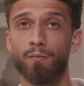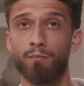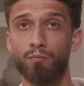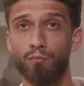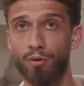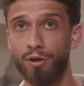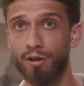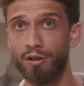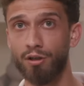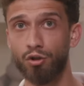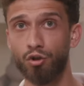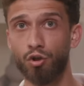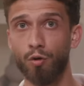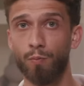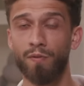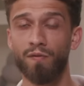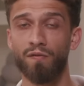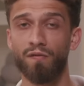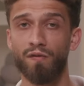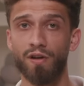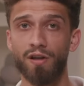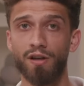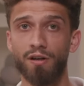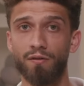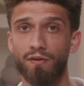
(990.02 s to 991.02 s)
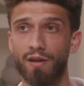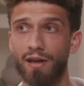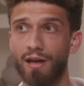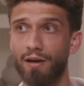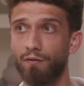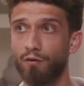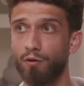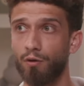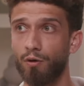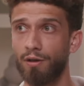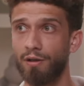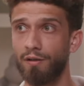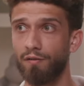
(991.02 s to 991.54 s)
bring the shopping feed if they
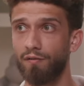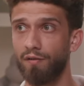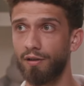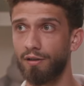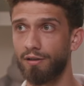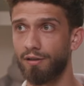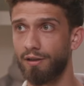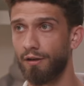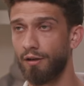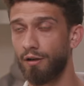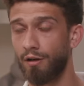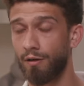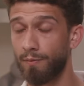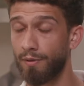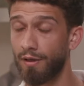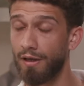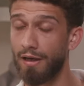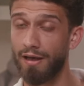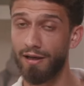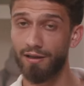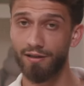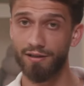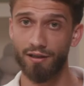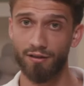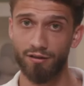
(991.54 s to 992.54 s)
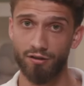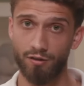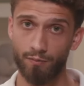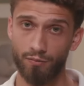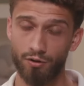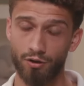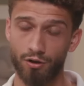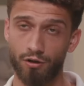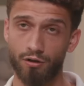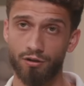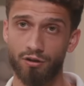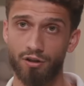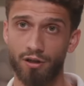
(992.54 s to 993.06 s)
haven't got anything set up, set some
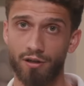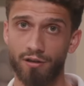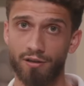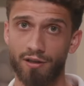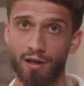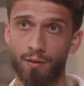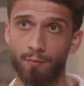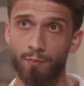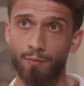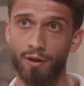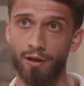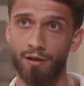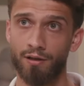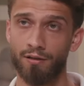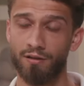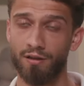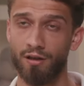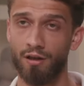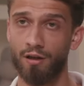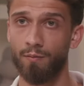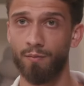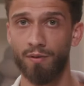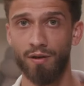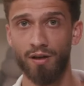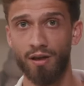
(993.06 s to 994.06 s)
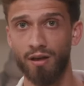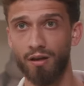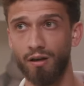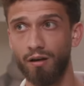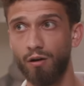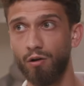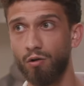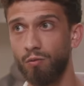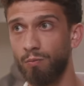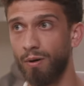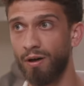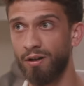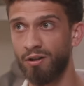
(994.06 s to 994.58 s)
search text campaigns up,
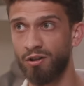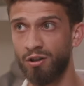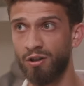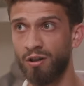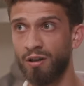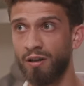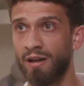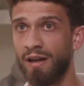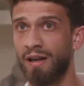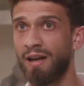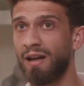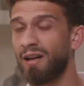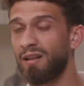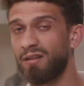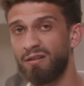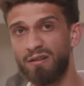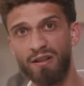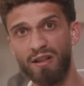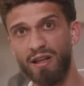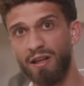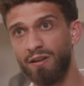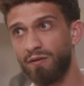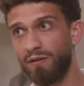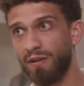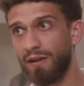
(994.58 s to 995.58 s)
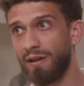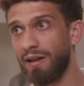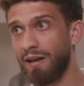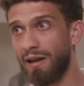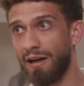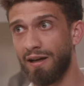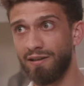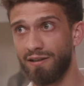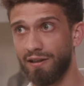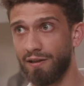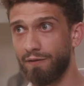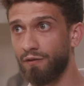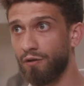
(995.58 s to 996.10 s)
low budget, leave it
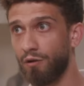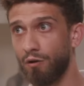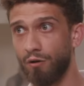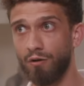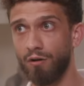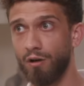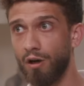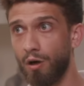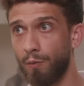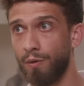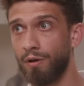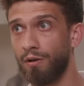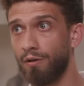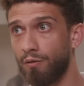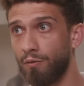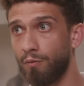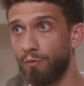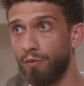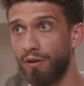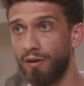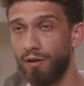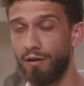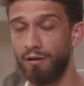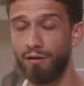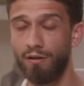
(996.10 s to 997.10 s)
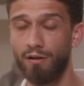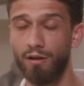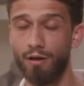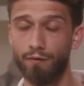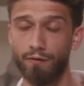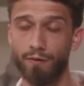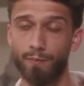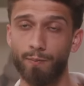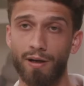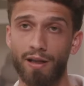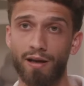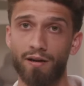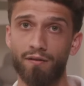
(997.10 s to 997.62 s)
as they've got going on within the
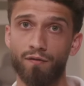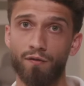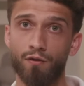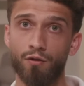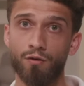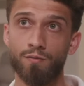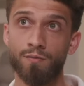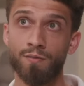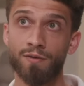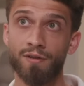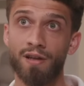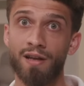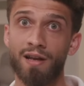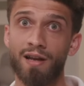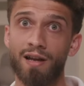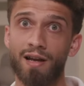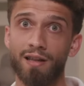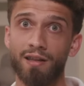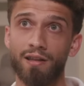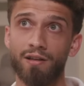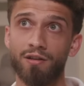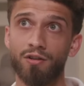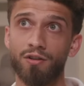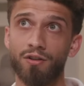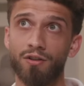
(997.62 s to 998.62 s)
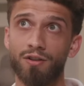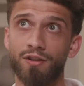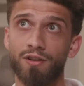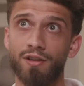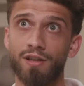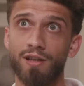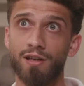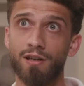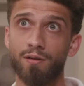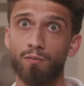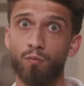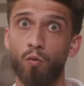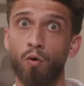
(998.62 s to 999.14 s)
other platforms, and then just
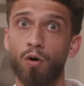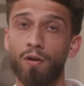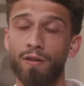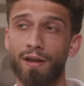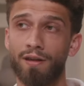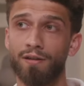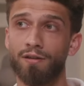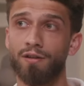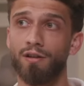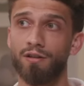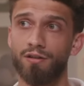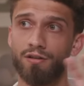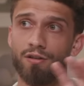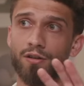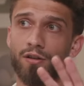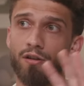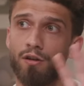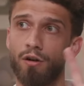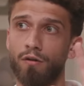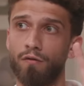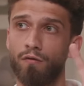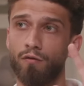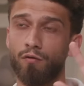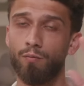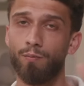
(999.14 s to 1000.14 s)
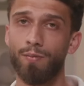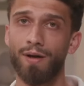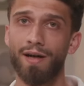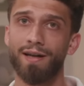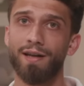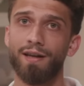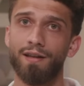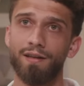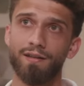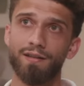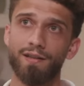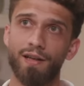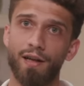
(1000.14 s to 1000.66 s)
see what that does to the overall
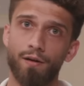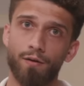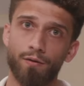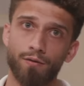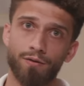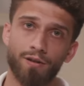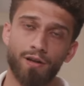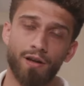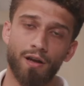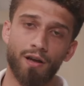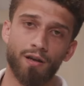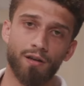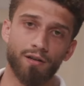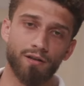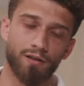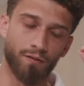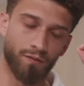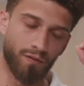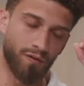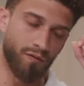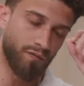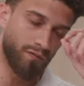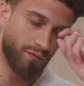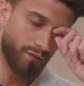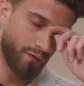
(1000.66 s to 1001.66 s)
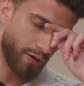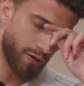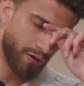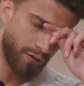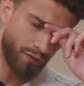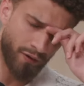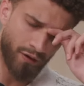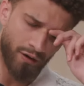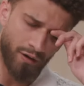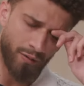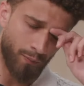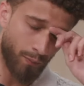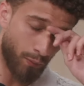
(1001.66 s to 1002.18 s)
back-end sales. Something very,
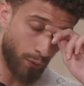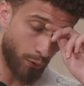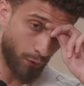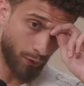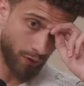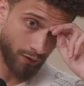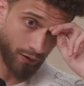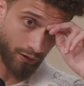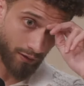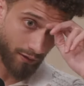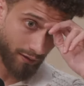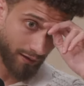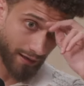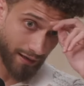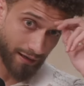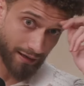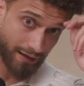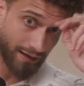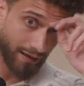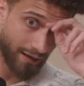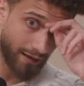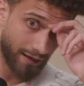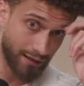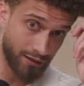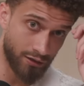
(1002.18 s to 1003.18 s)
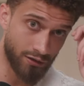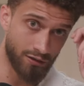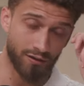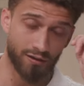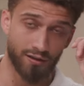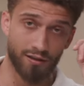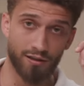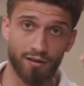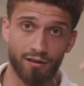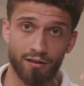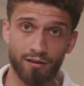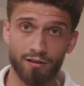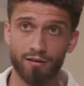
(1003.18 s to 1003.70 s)
very important that
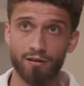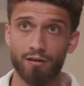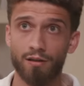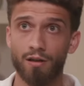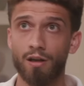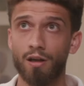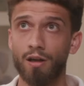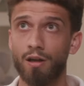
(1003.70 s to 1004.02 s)
agencies